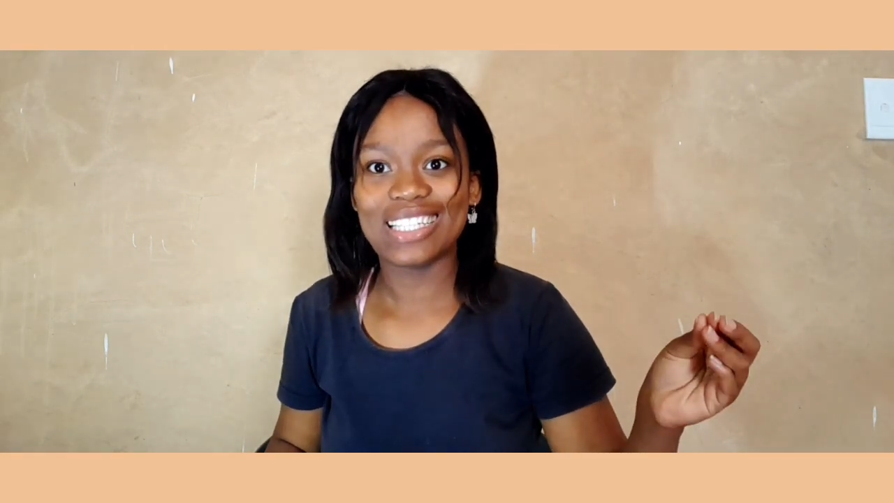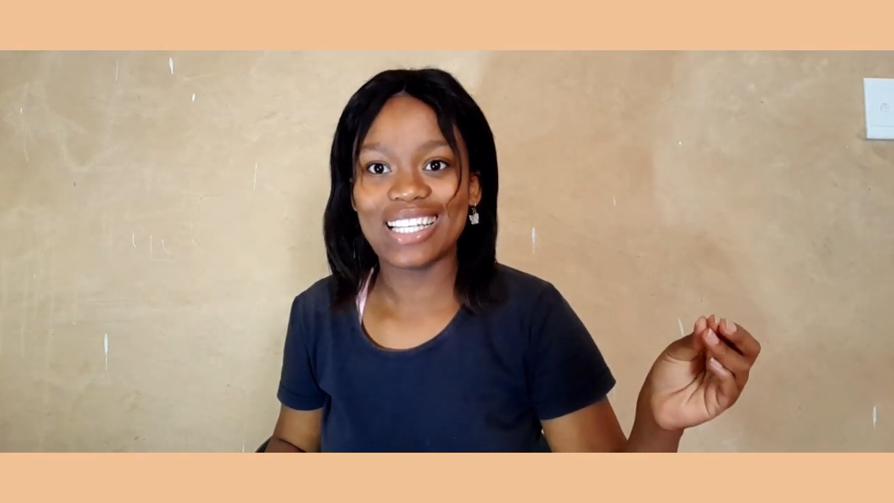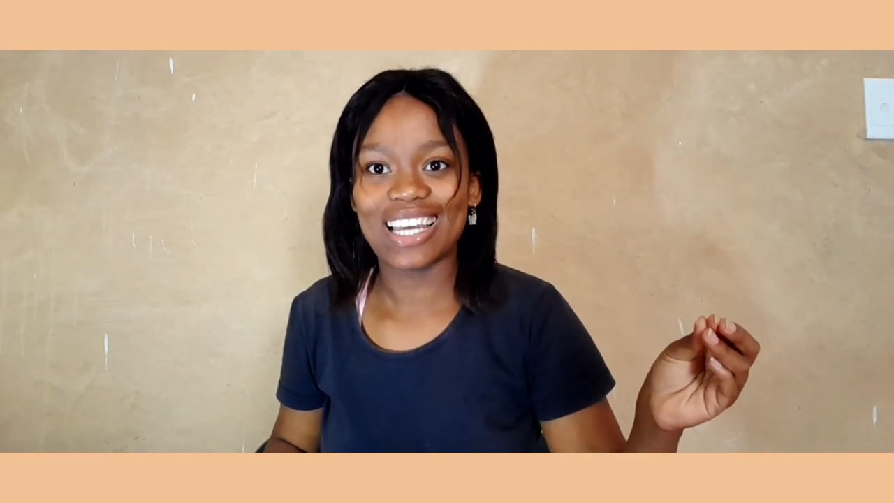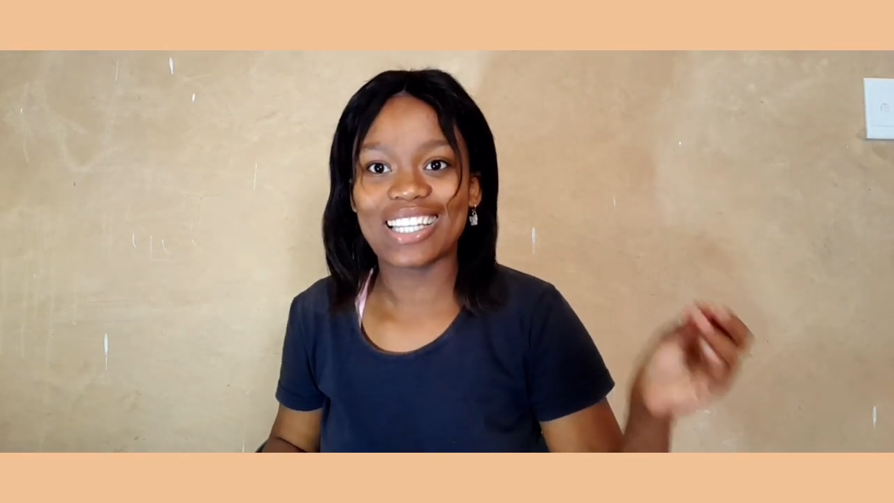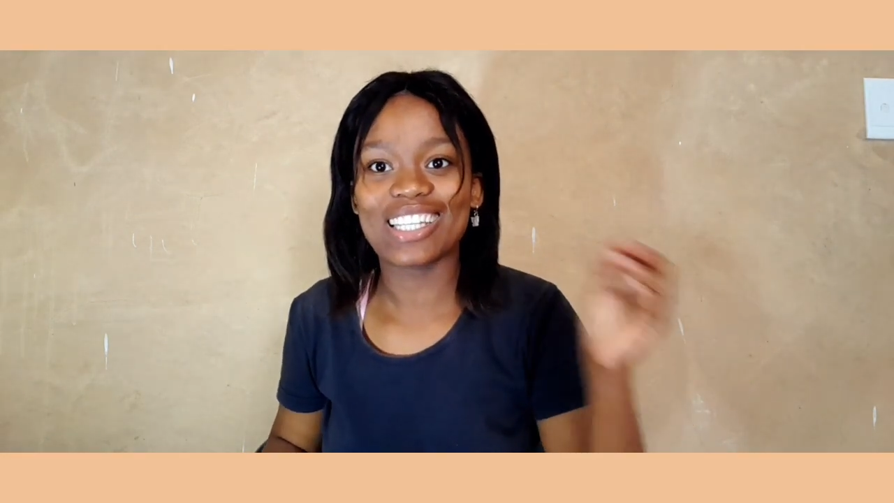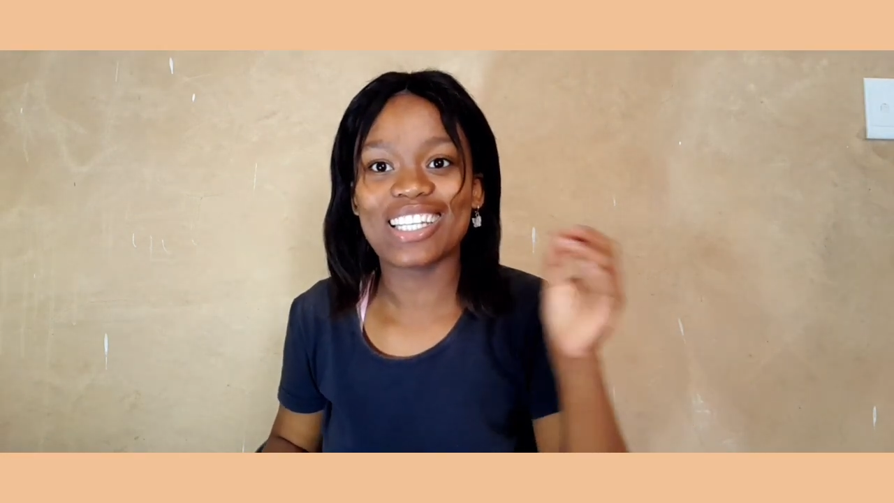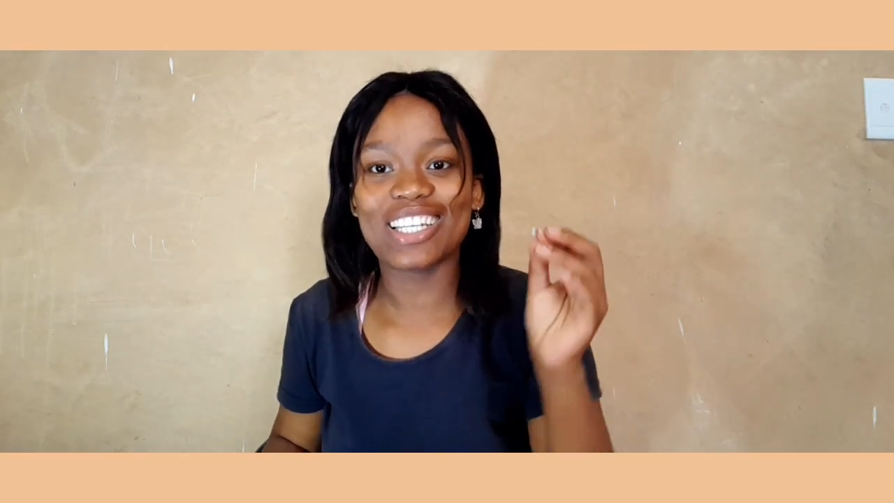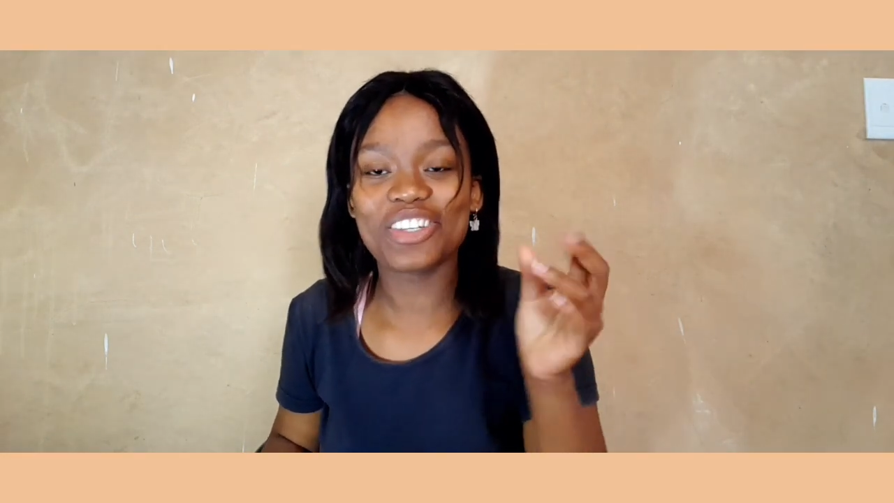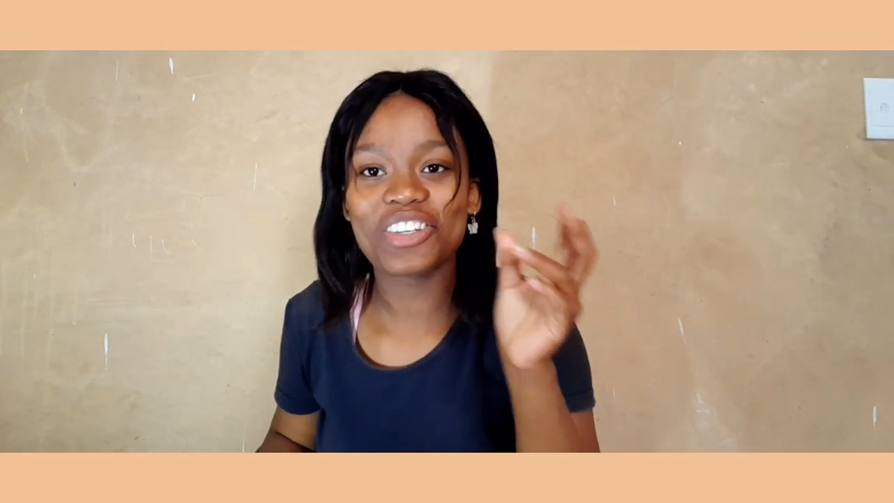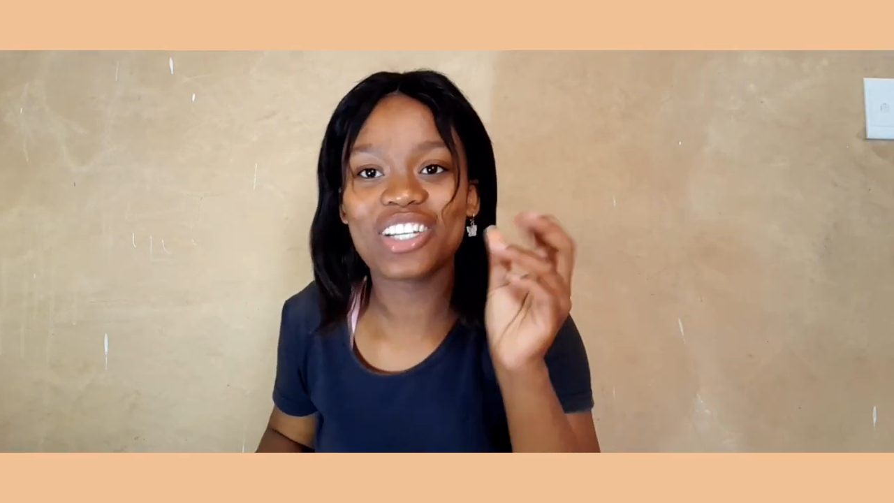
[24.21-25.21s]
like
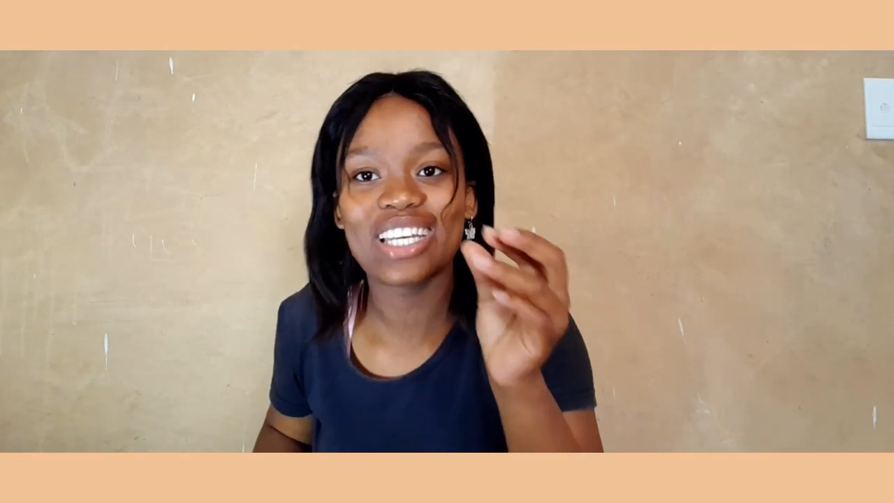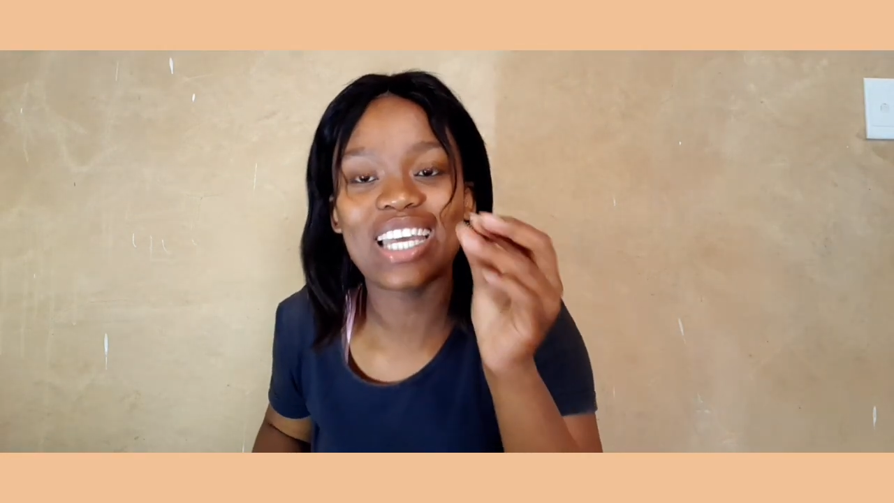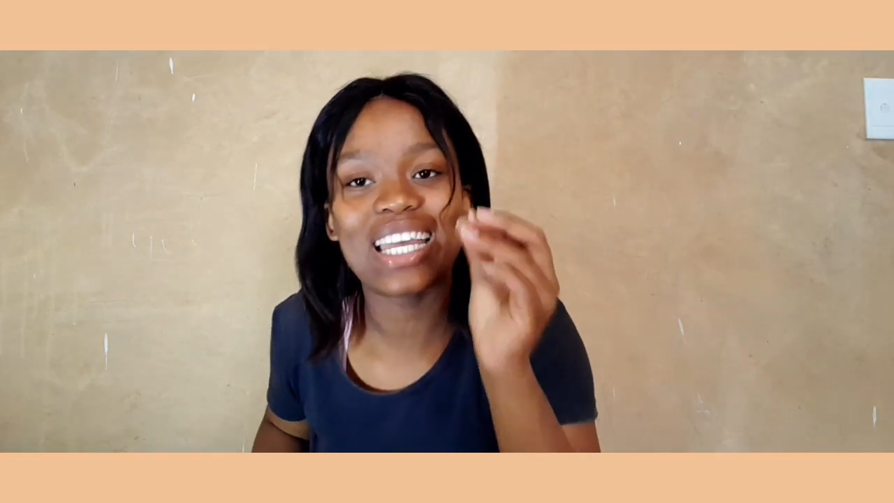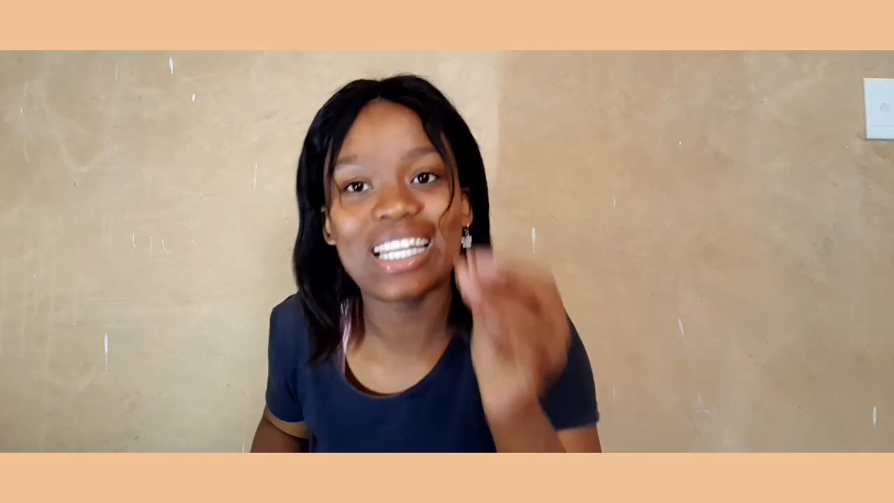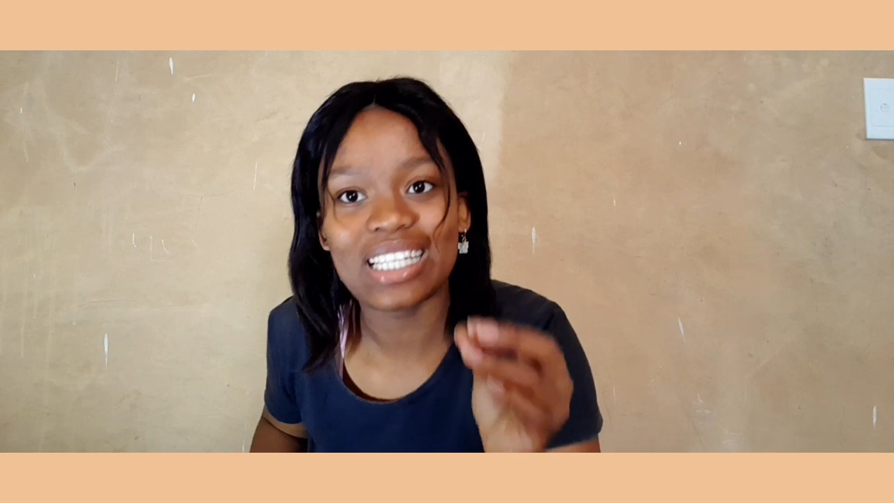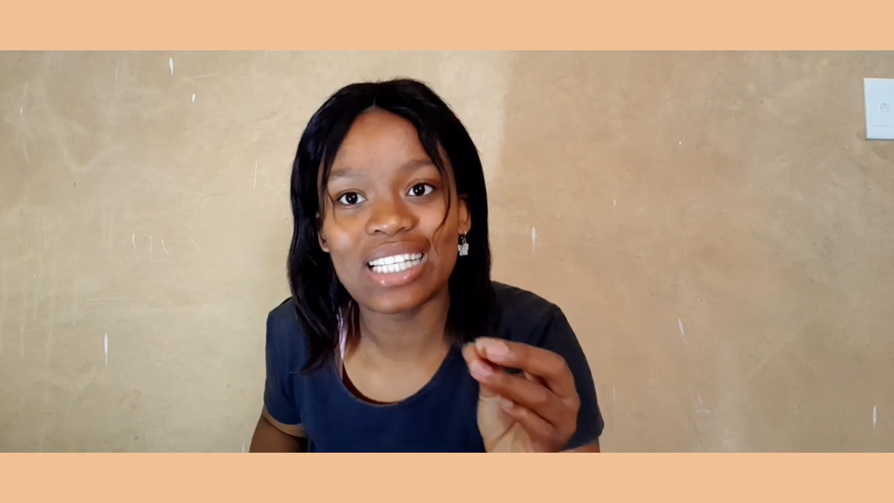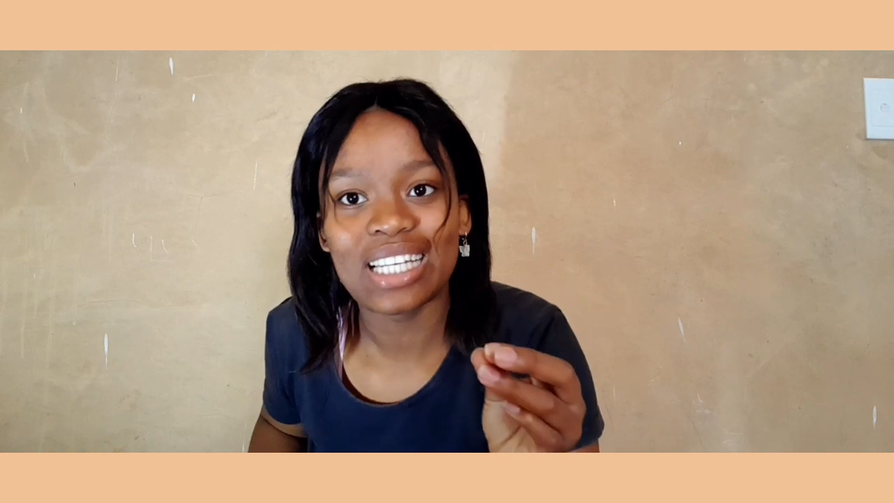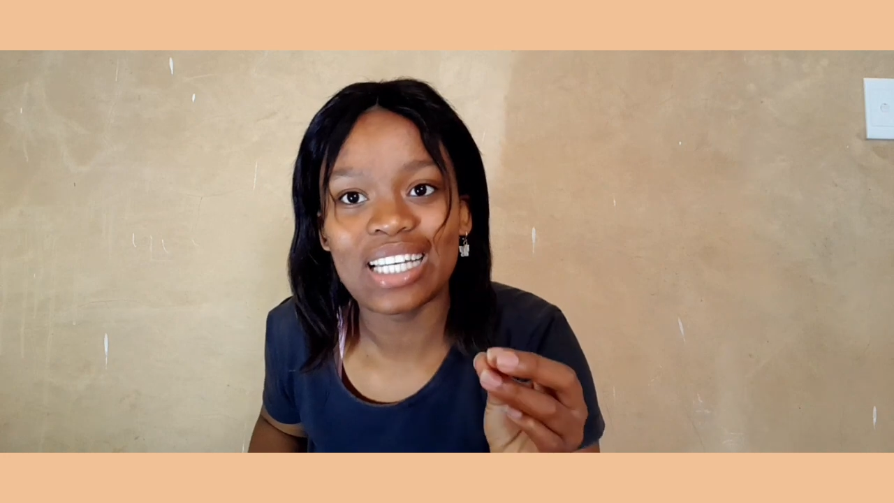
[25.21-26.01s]
literally early.